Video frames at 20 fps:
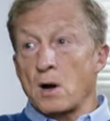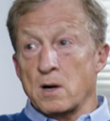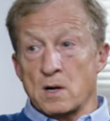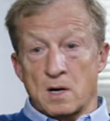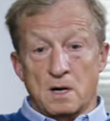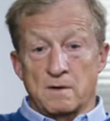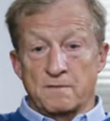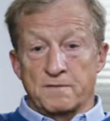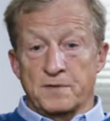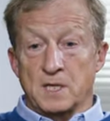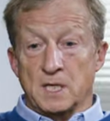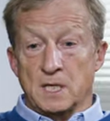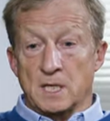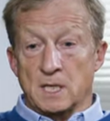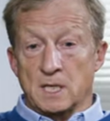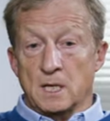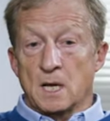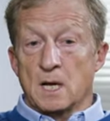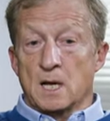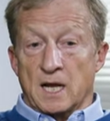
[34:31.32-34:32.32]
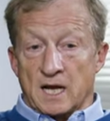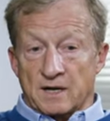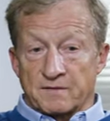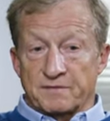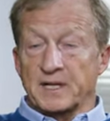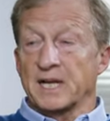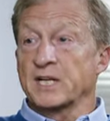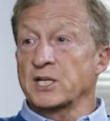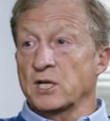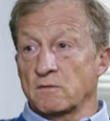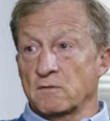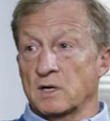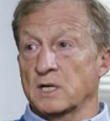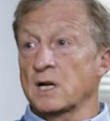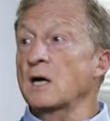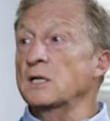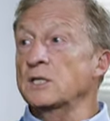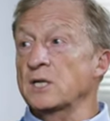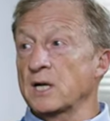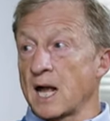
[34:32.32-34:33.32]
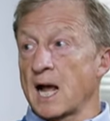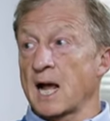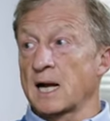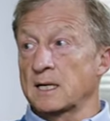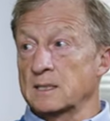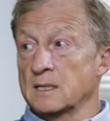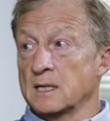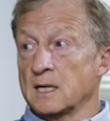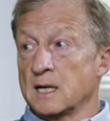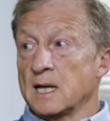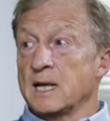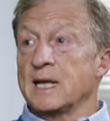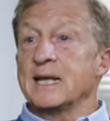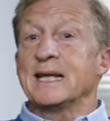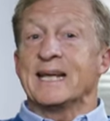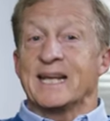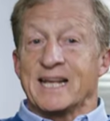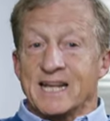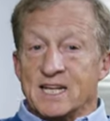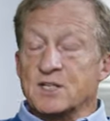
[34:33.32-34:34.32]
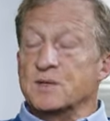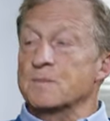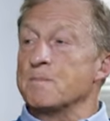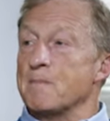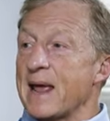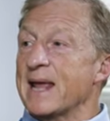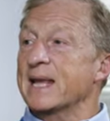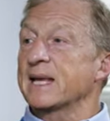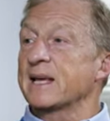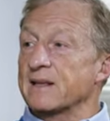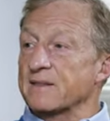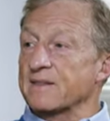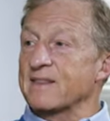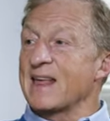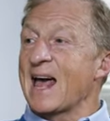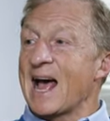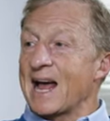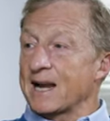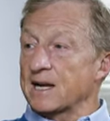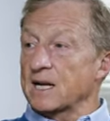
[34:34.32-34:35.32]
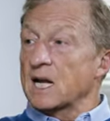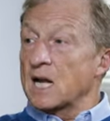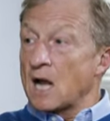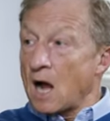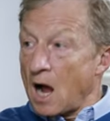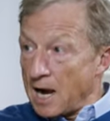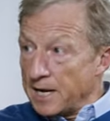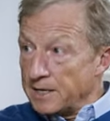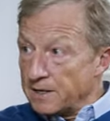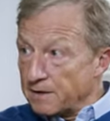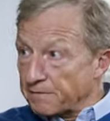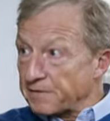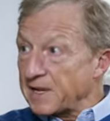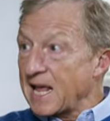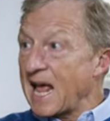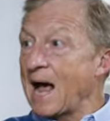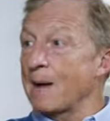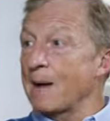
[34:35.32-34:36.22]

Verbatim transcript: part of the Inflation Reduction Act is making that kind of